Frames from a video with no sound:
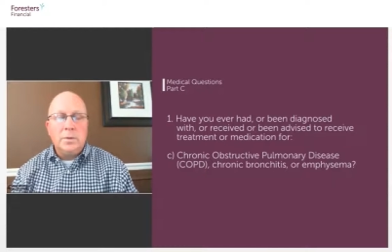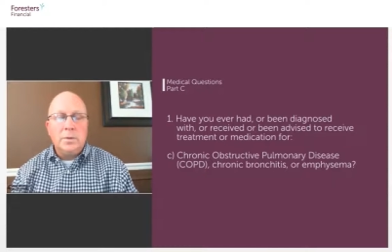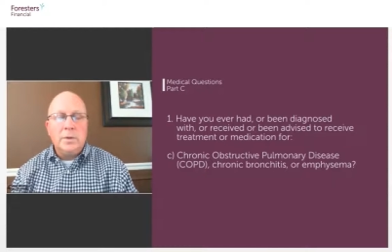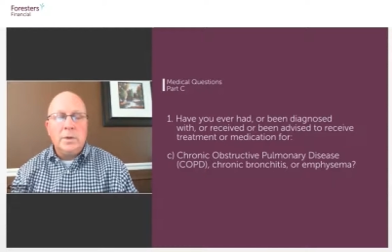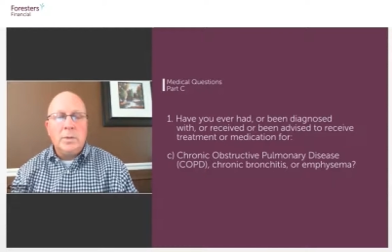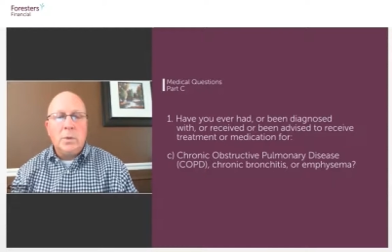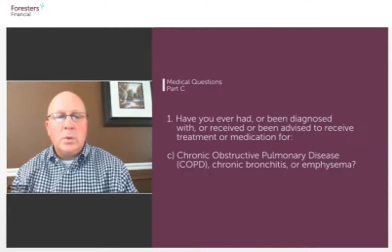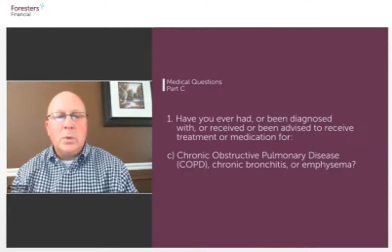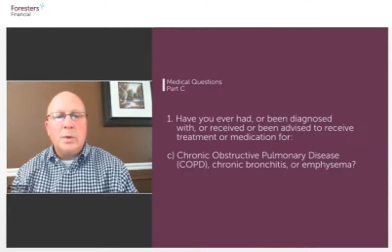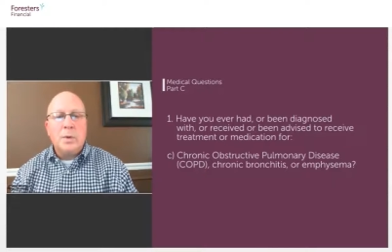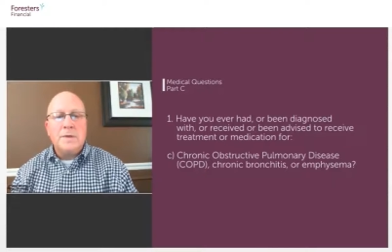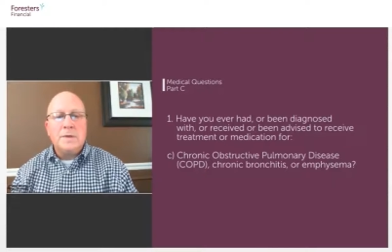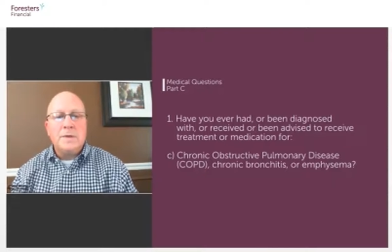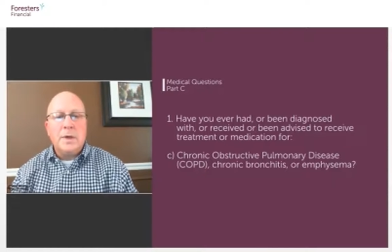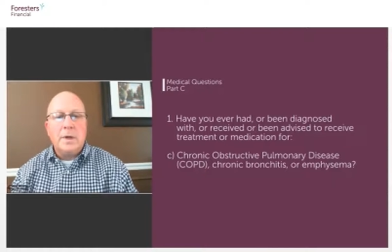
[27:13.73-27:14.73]
really
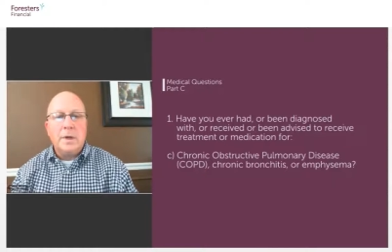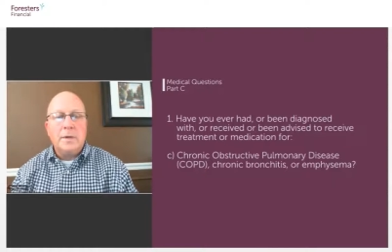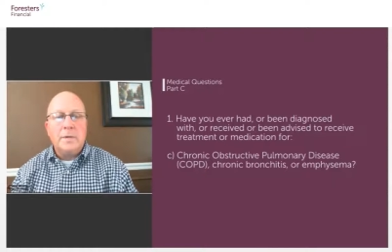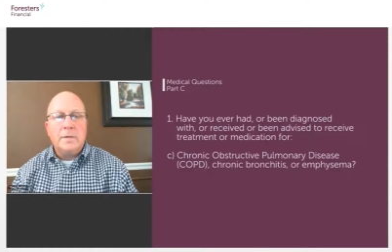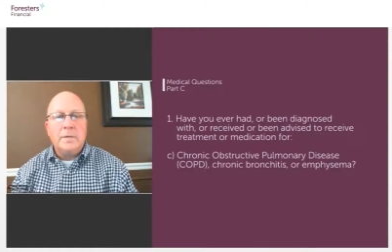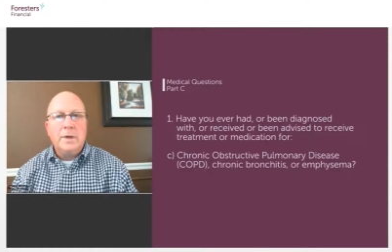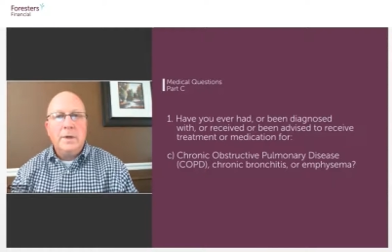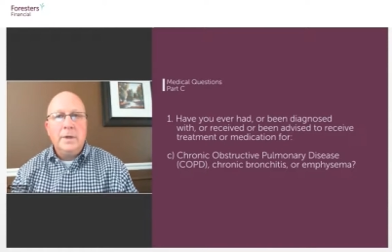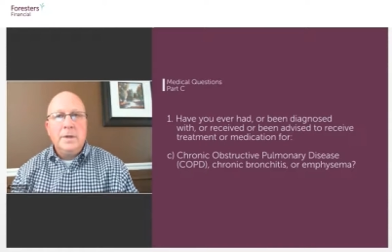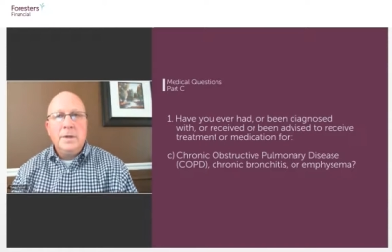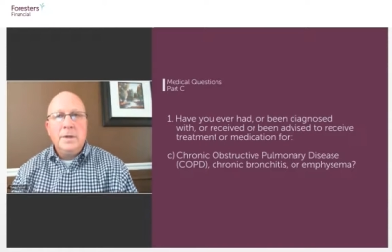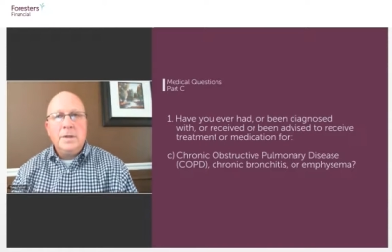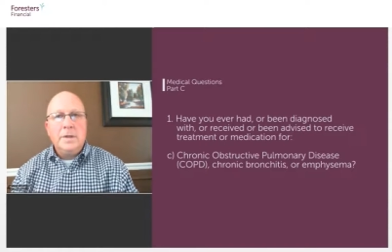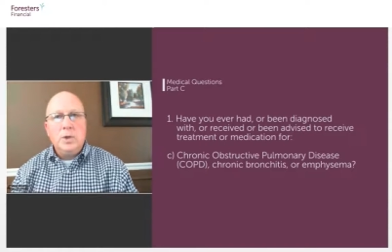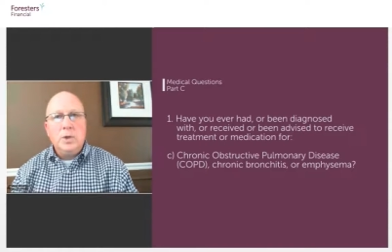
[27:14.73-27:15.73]
more on the side of
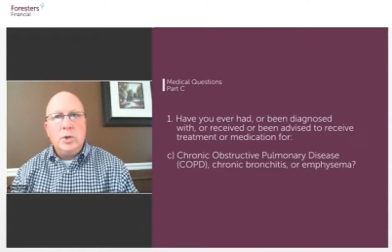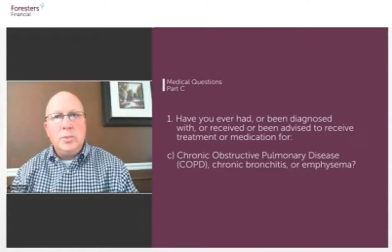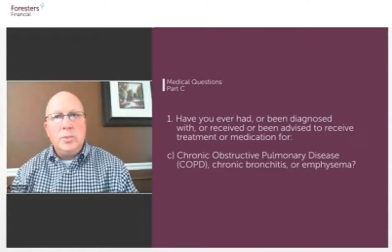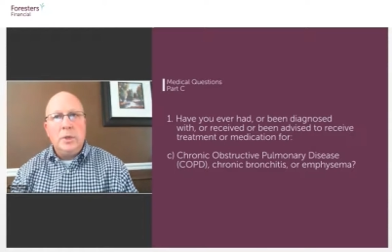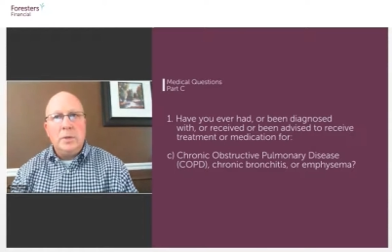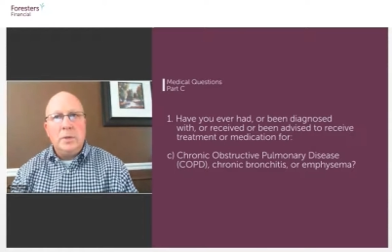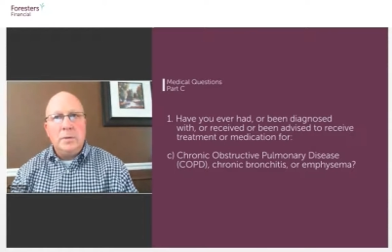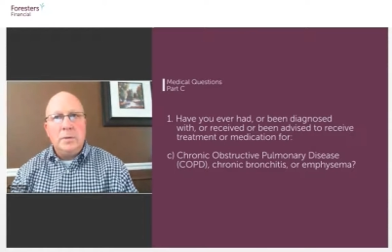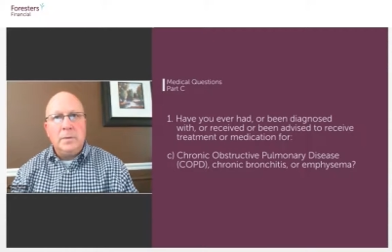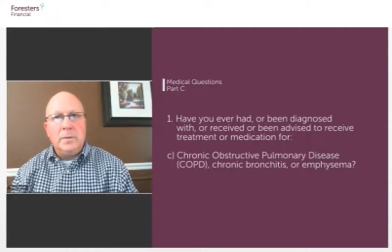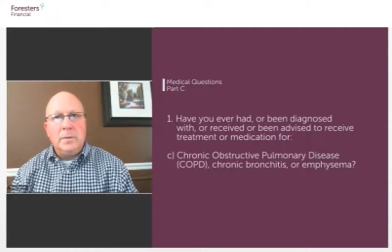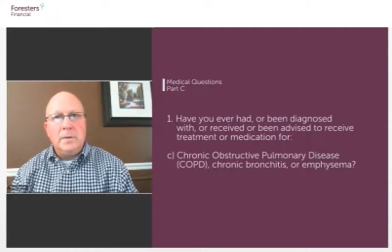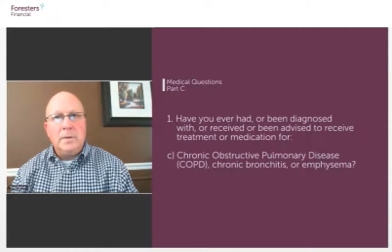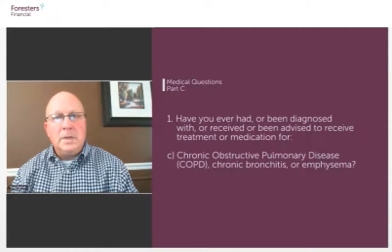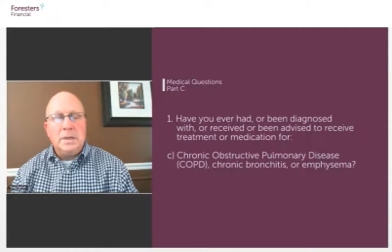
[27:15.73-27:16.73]
COPD
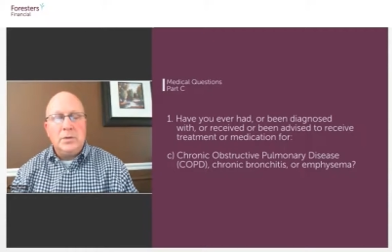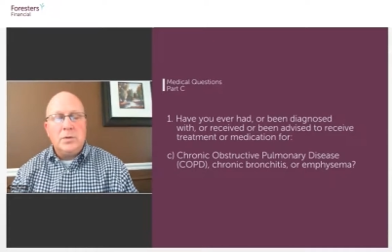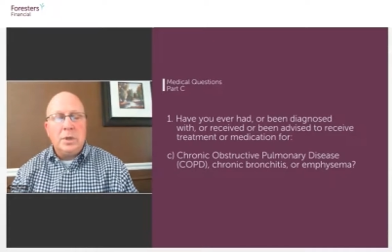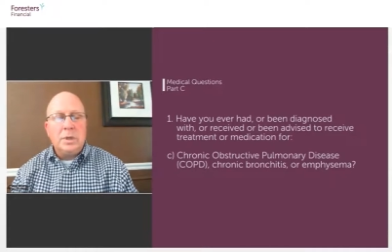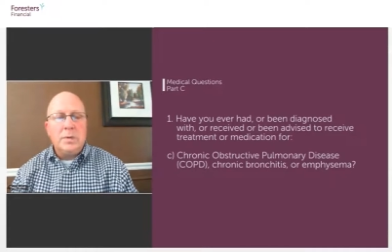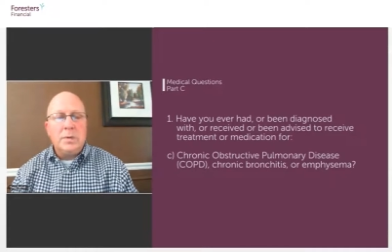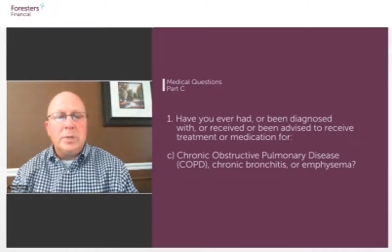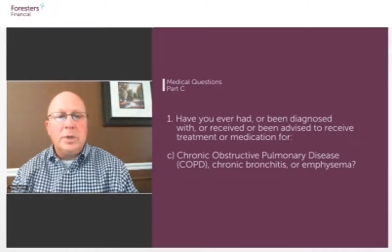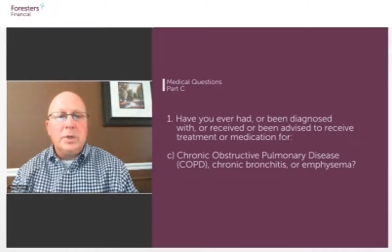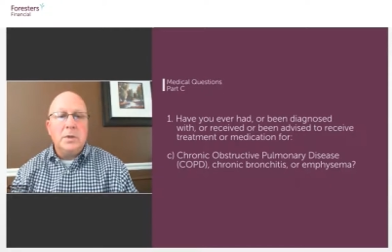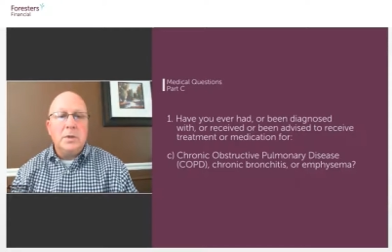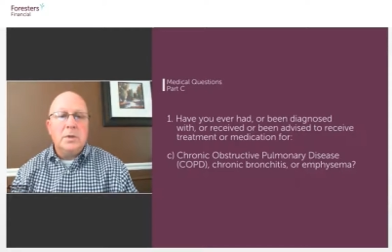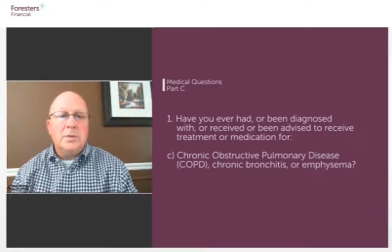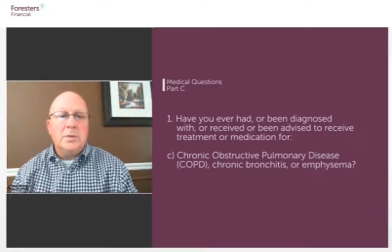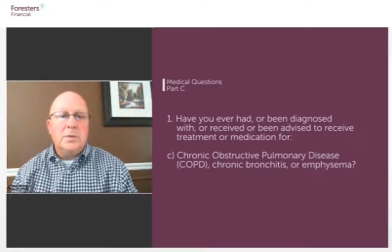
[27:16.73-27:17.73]
drugs
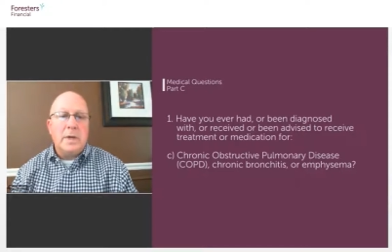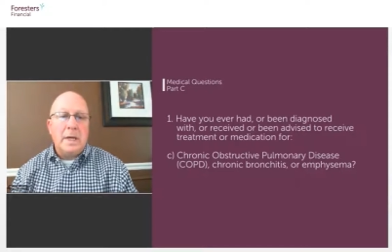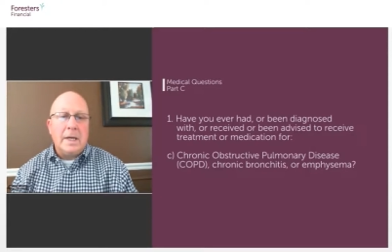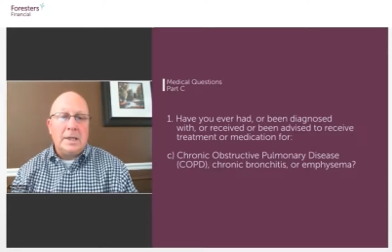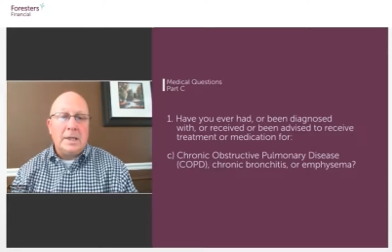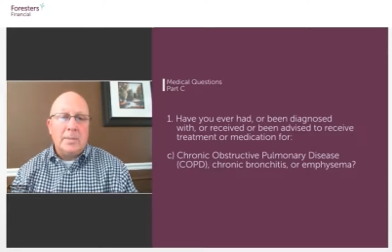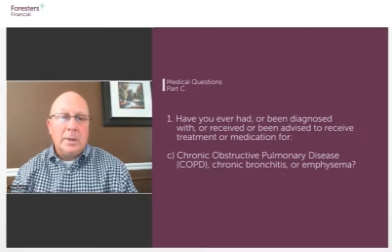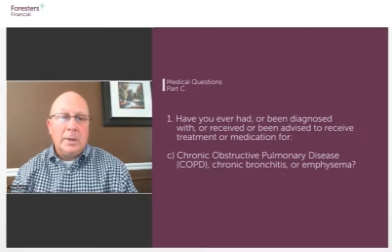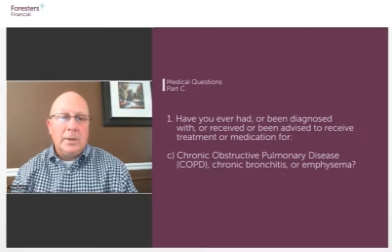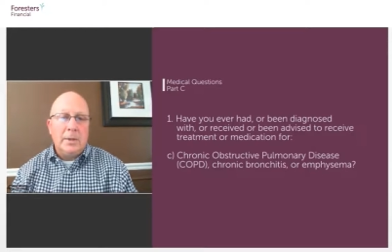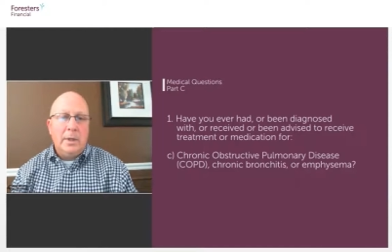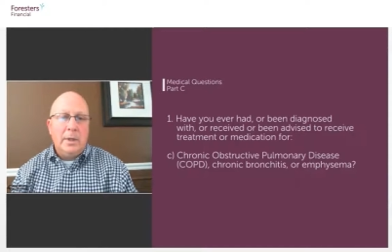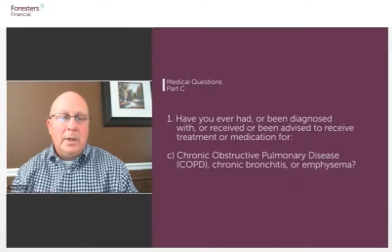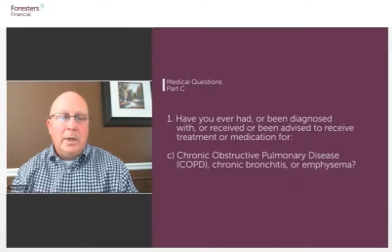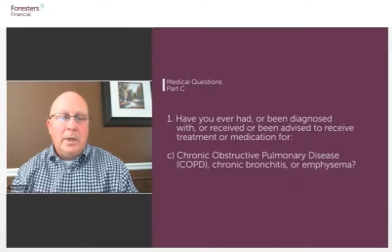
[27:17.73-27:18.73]
being used for asthma.